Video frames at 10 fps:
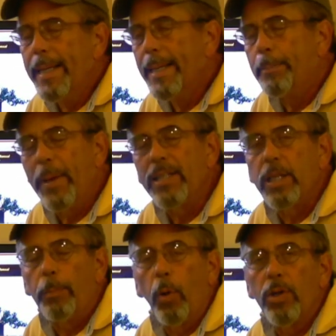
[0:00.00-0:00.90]
It
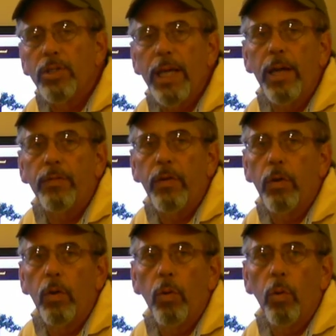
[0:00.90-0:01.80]
basically boils down
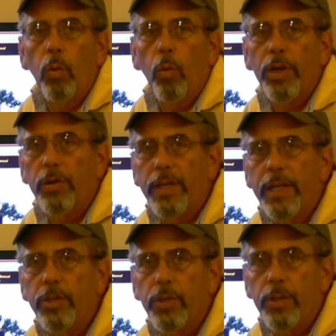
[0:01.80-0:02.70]
to what your
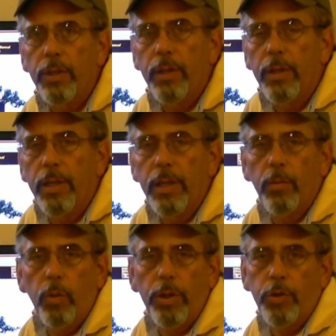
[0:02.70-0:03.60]
taste
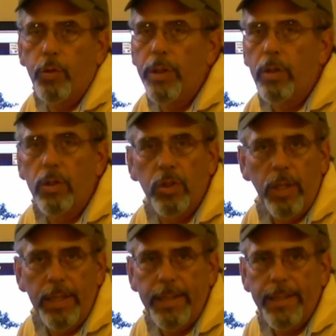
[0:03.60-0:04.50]
and what your tree looks
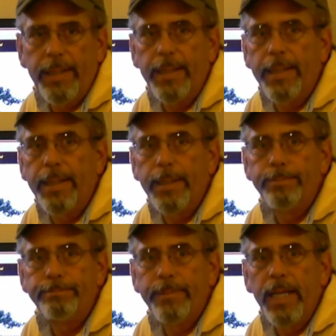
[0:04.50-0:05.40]
like,
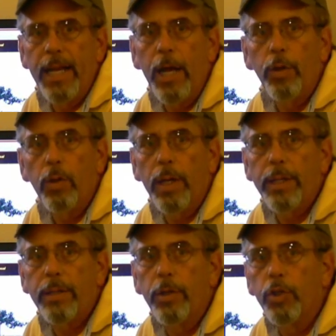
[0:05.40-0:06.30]
and how you like
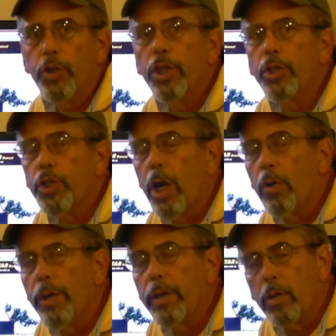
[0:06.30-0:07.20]
your Jin and
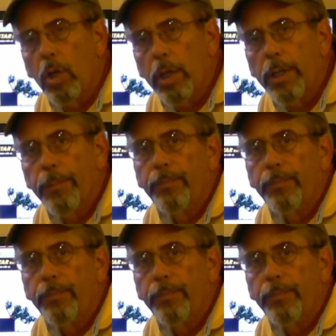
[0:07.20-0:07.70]
Shari to look.